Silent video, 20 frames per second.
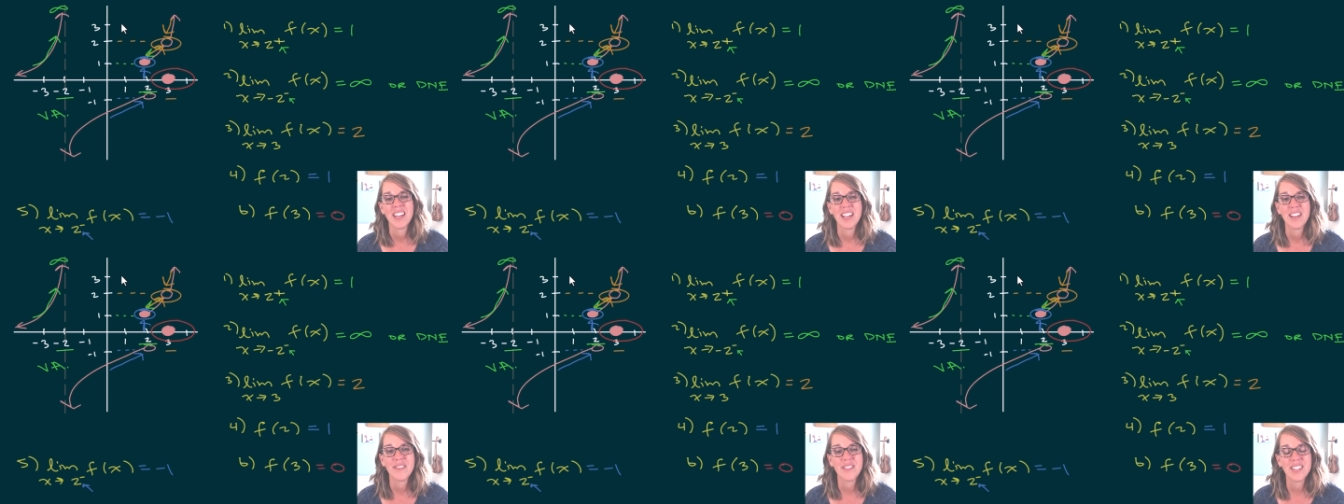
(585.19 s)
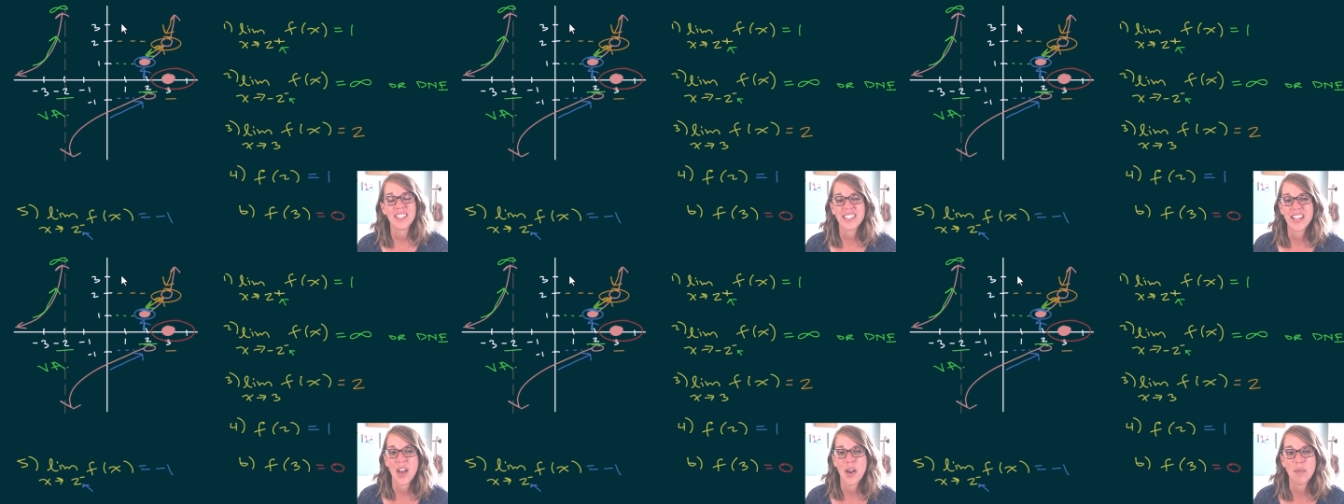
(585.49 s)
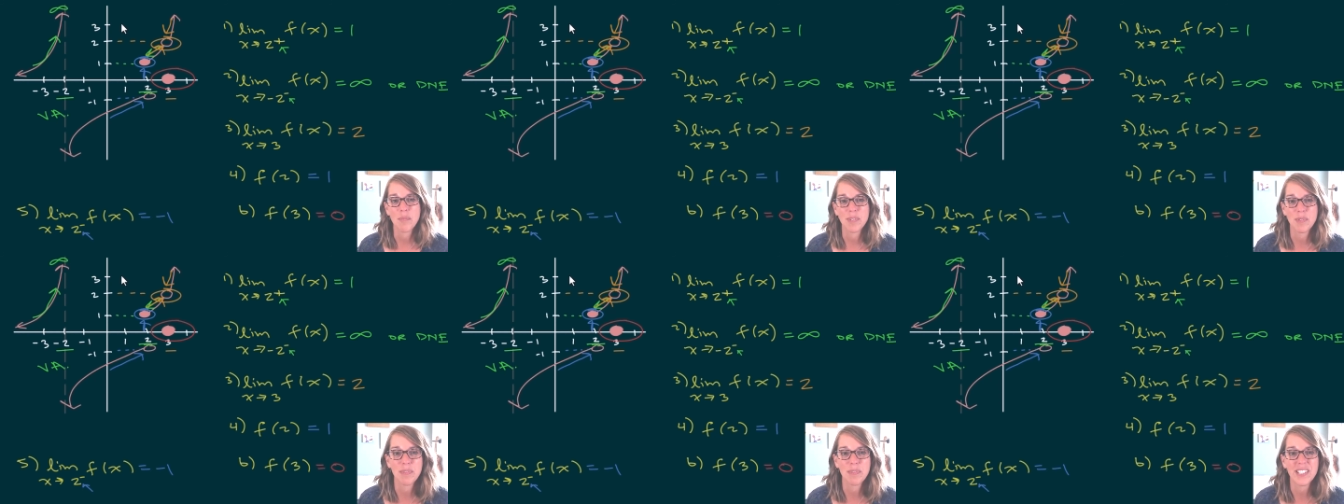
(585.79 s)
If this
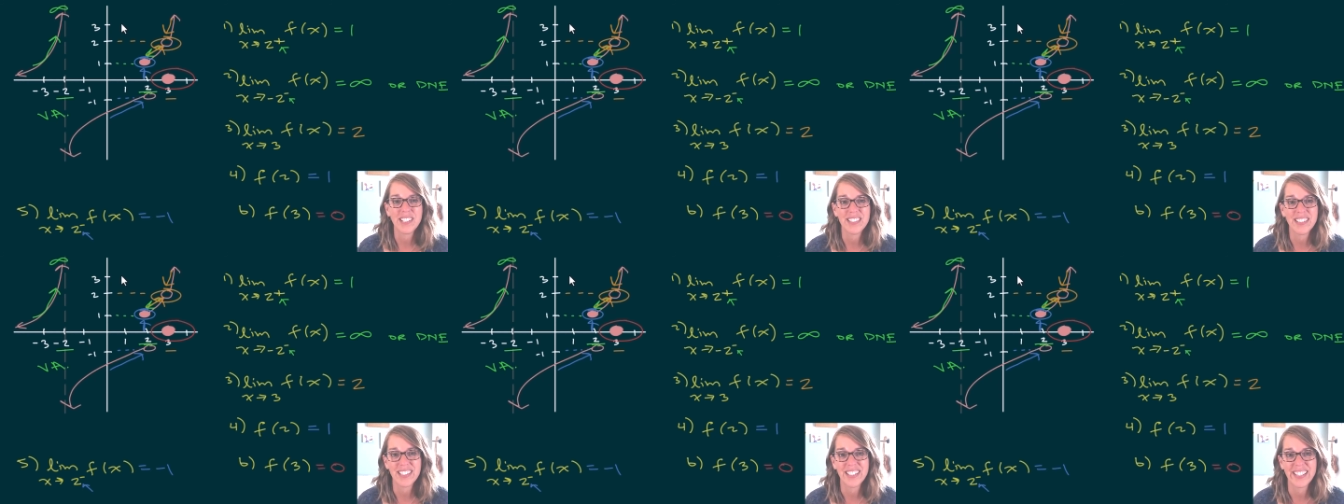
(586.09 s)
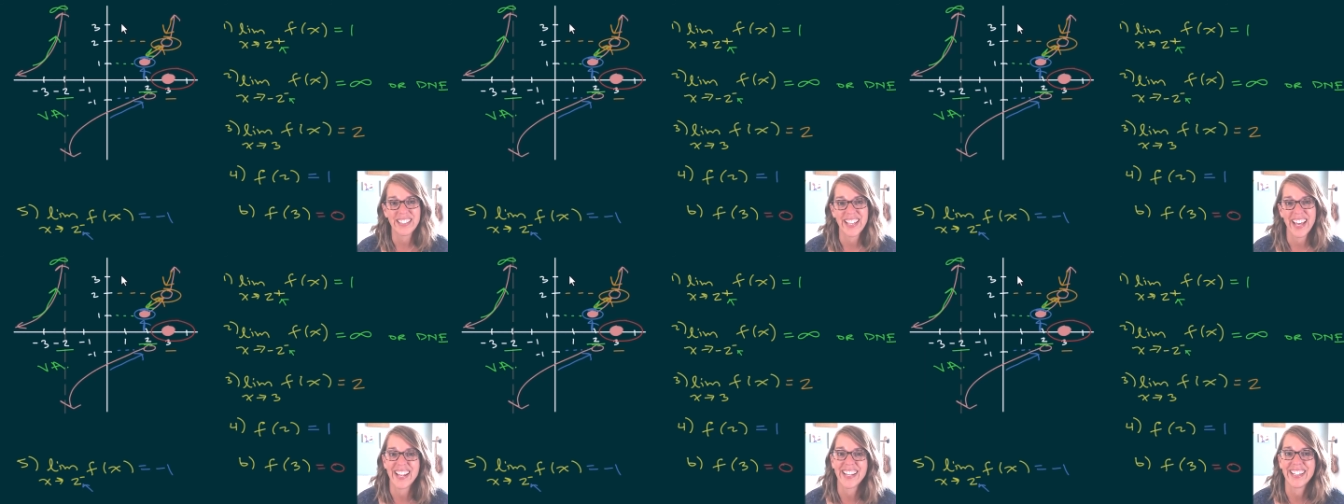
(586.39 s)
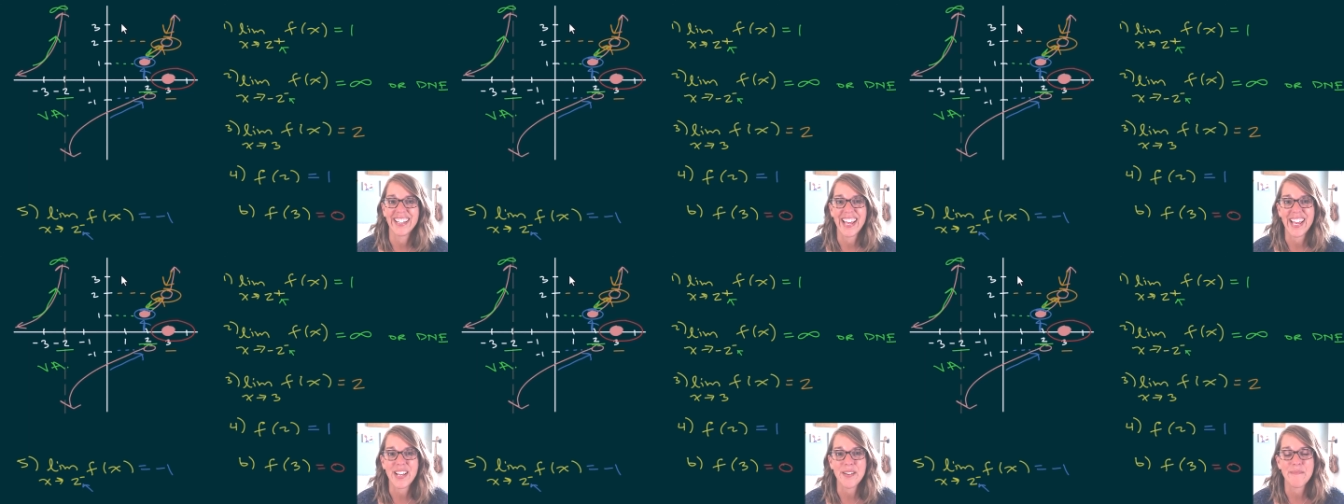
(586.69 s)
helped, please click that
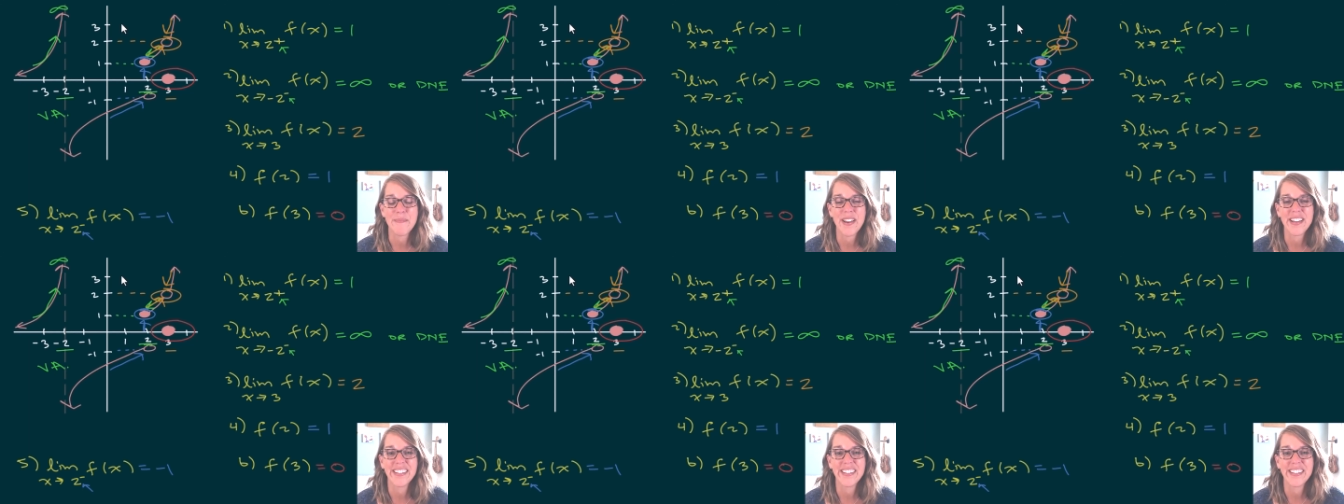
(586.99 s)
like